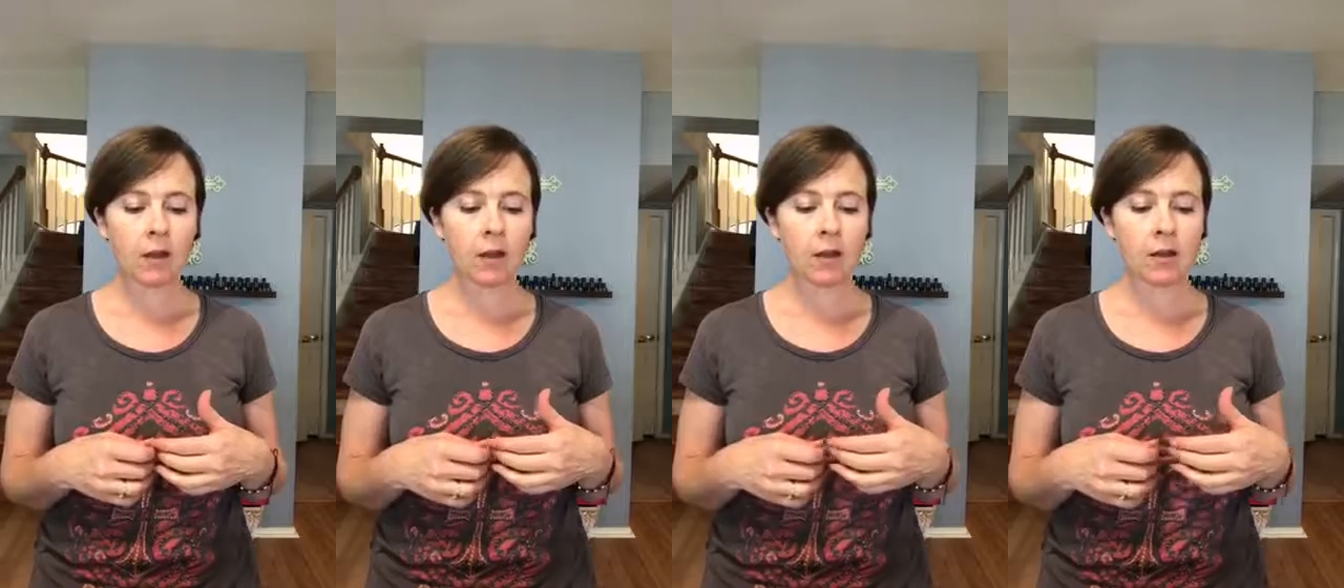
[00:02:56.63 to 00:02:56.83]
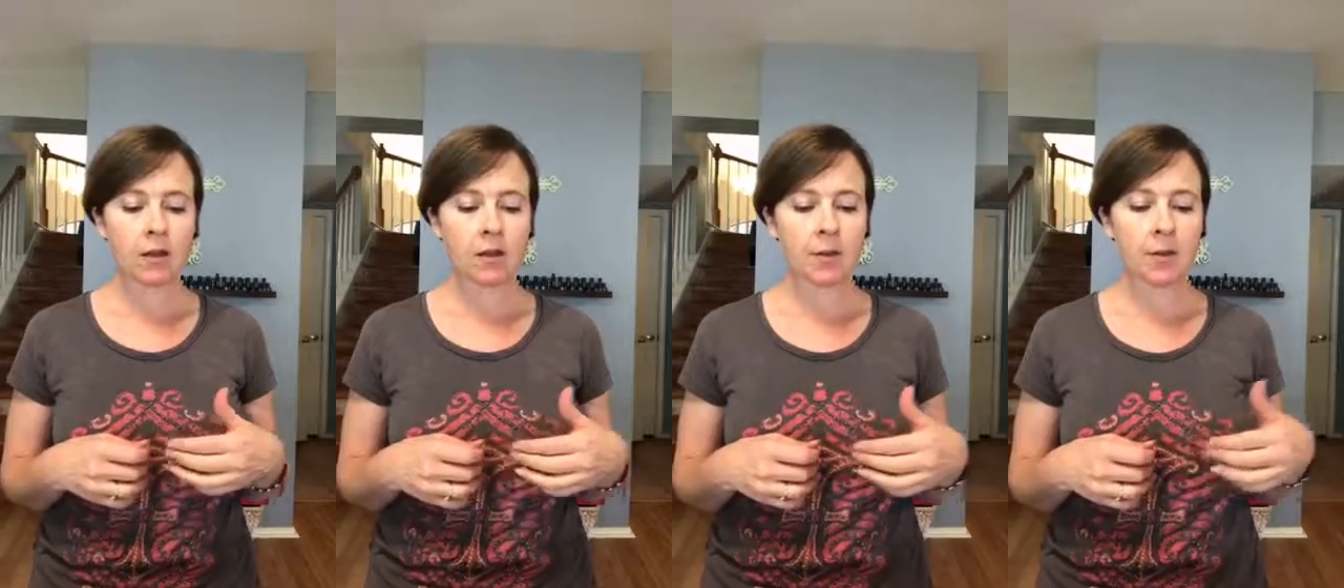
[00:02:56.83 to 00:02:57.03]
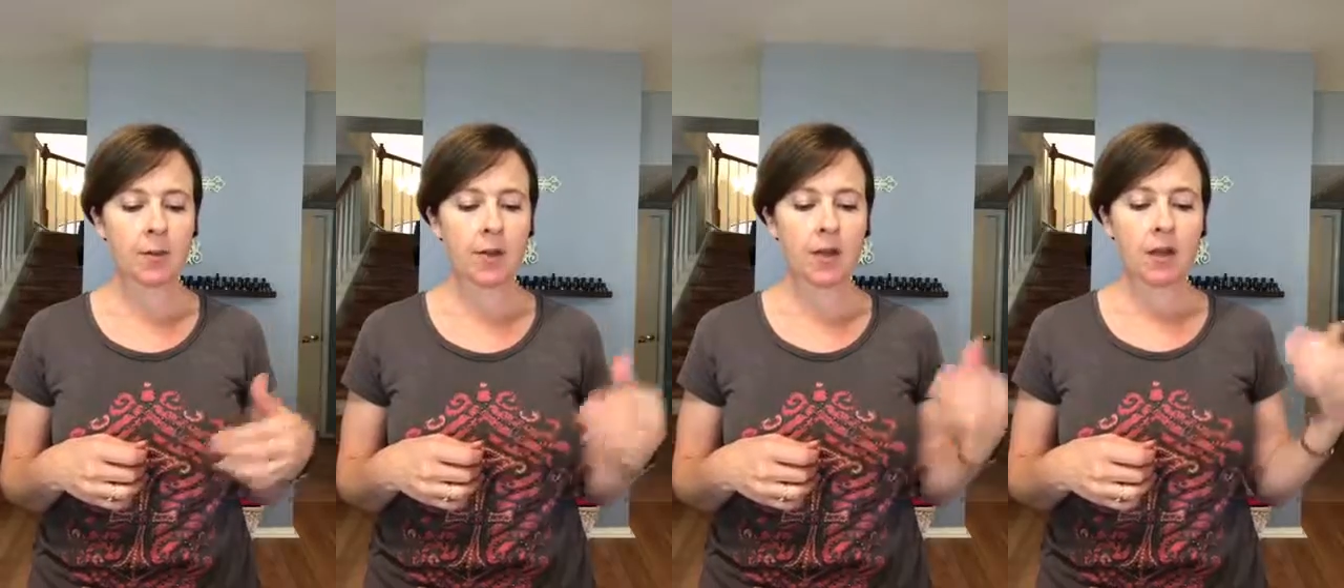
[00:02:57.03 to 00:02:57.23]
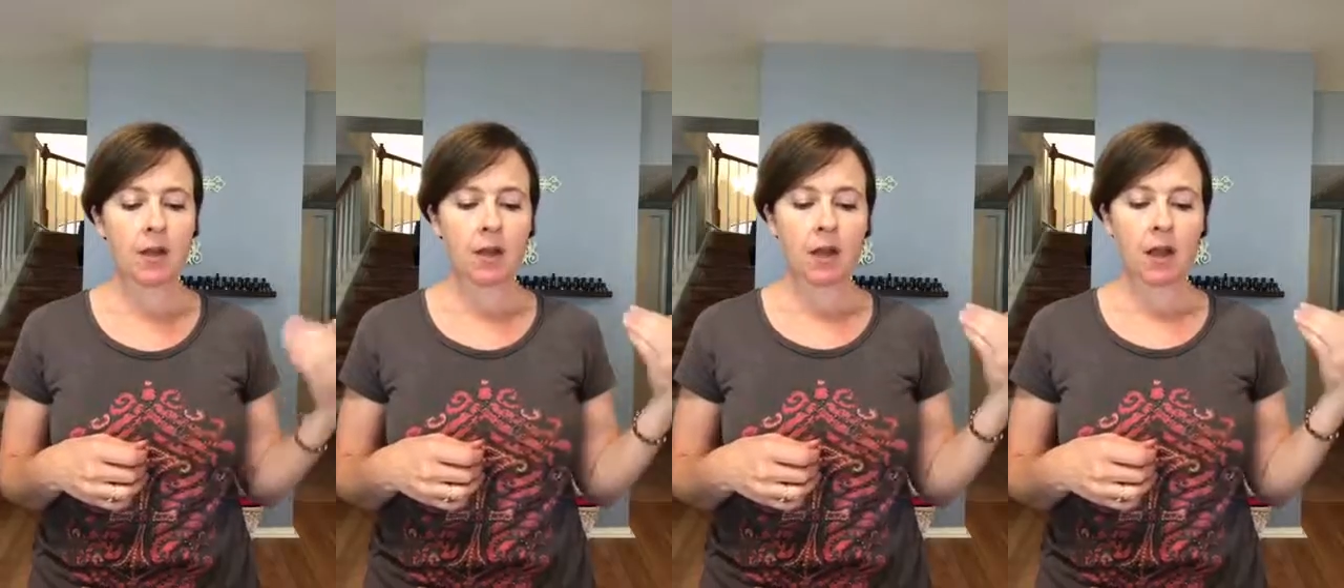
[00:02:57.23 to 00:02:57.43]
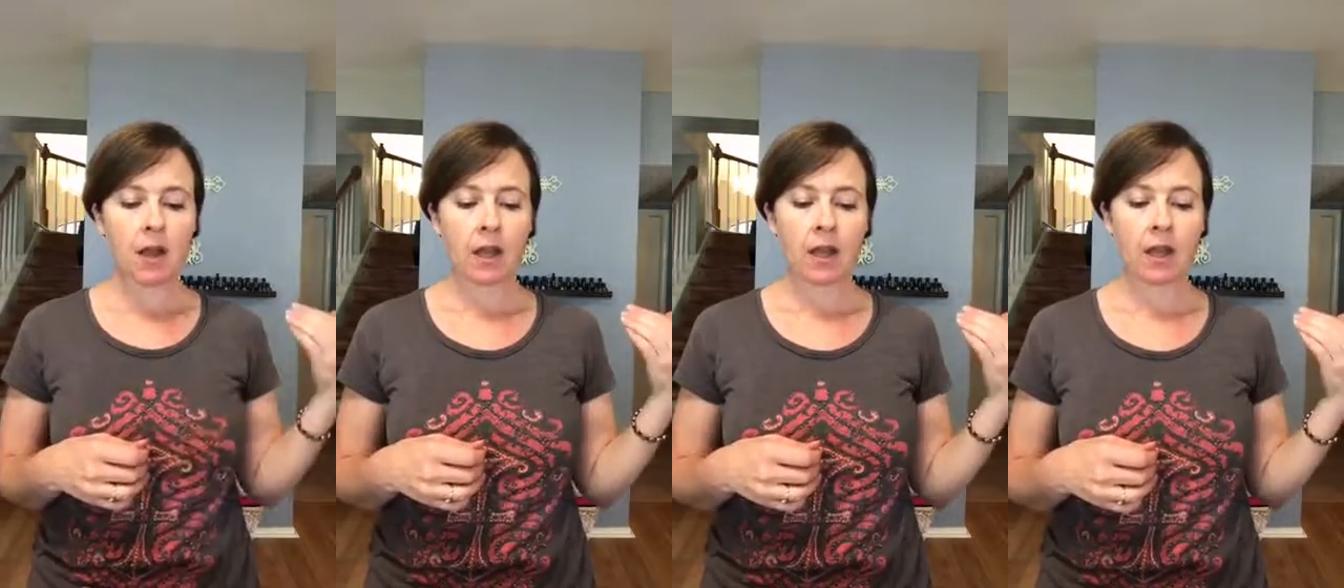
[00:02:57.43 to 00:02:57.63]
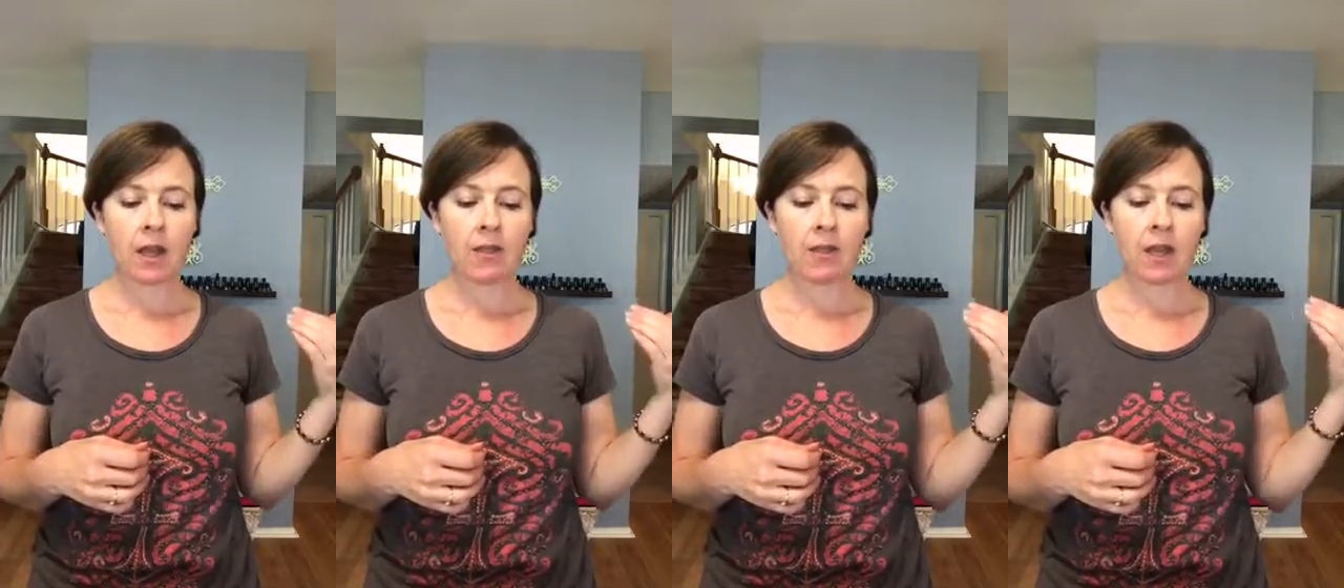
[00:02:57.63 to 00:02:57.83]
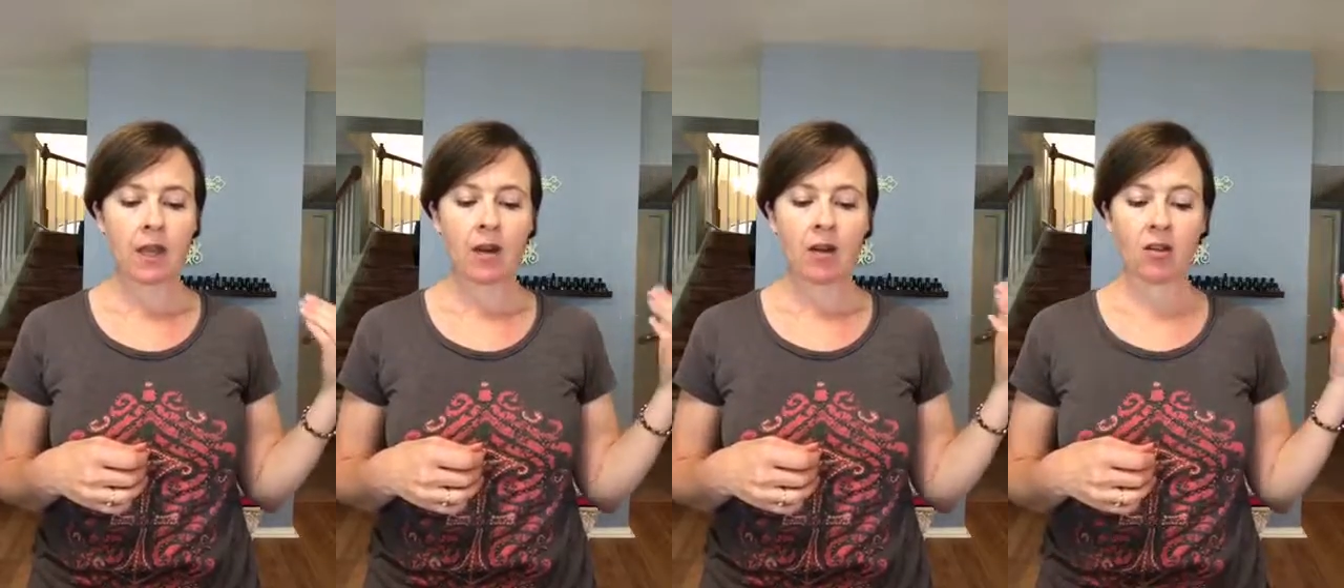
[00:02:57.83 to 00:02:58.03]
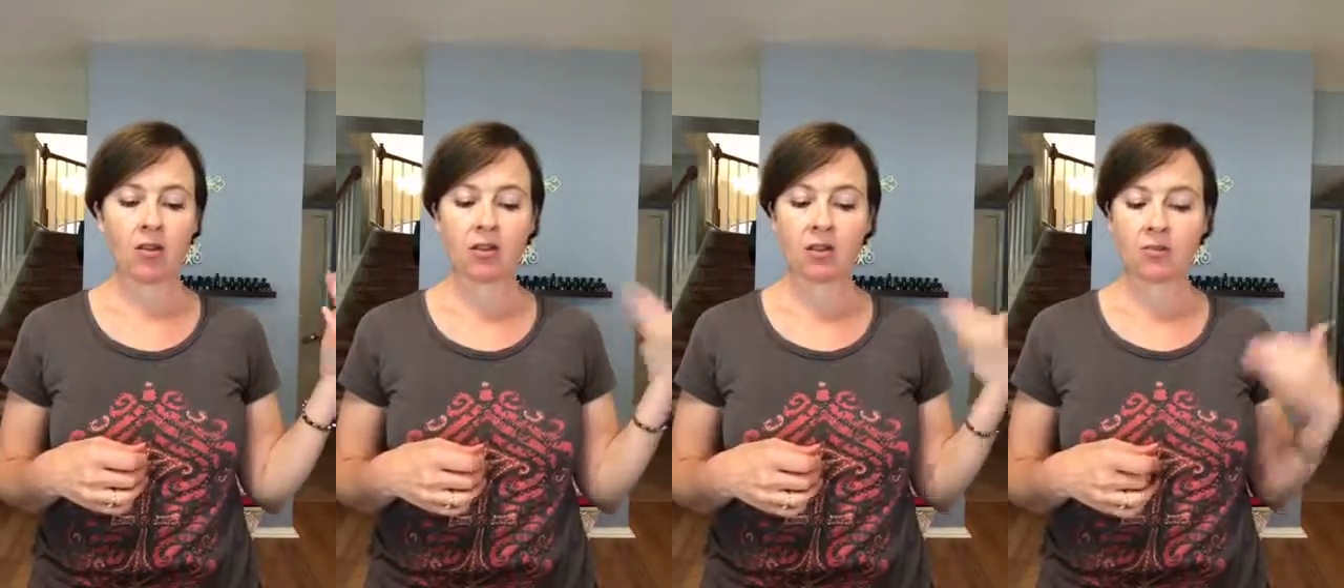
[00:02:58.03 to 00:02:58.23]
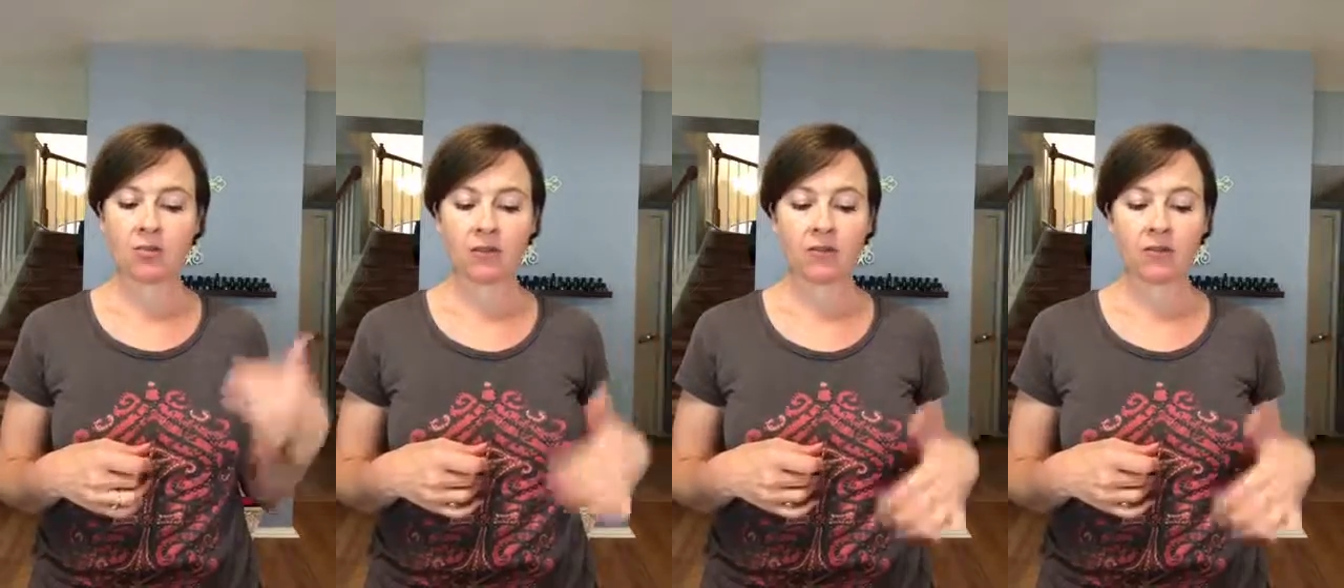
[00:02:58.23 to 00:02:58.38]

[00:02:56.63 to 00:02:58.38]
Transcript: And then also